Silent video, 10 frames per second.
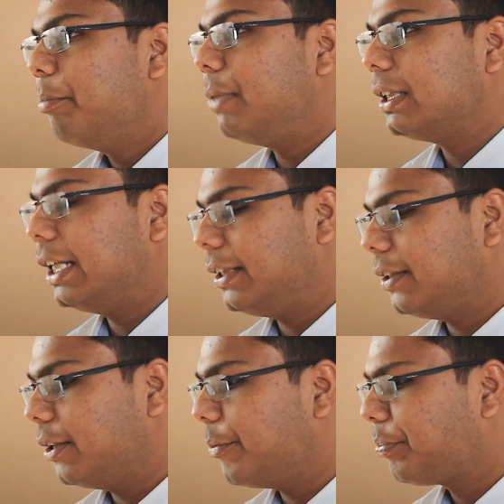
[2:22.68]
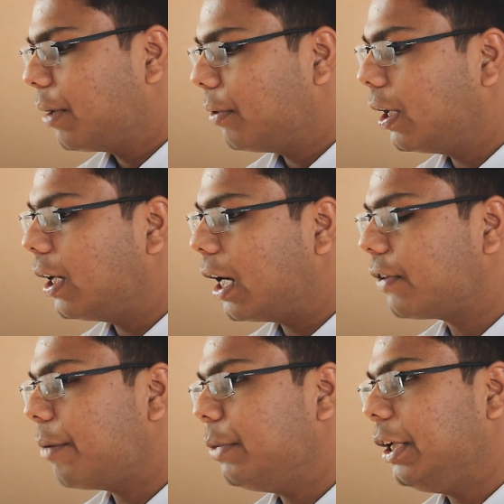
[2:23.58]
but then um, uh, our
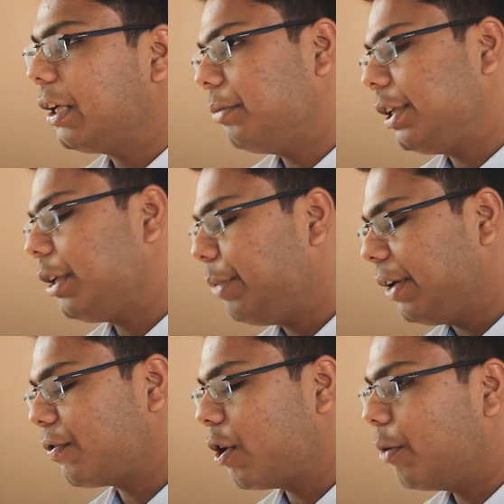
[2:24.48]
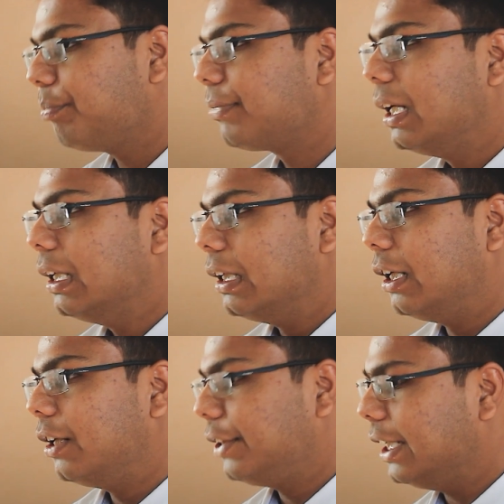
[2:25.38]
family completely being from
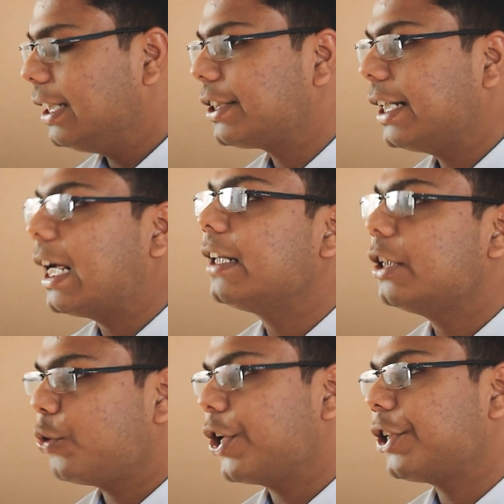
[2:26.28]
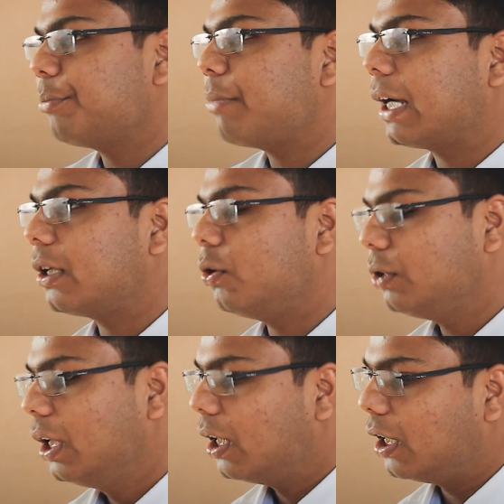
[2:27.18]
uh, real estate and education
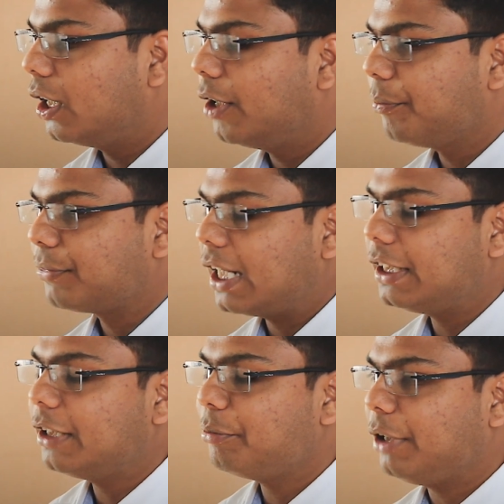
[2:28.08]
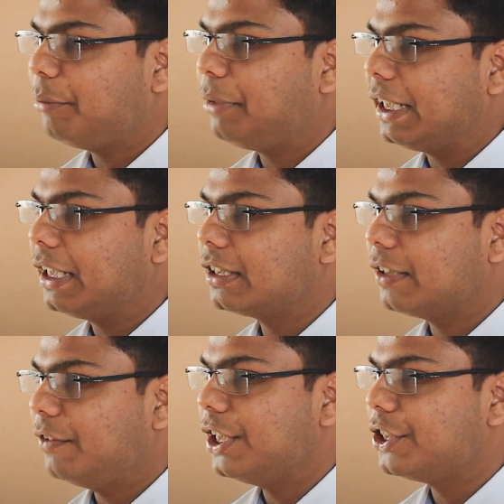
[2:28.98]
background um, ended up me being in a
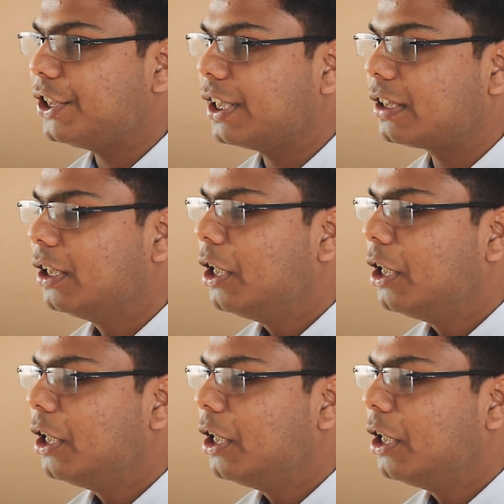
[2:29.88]
civil engineer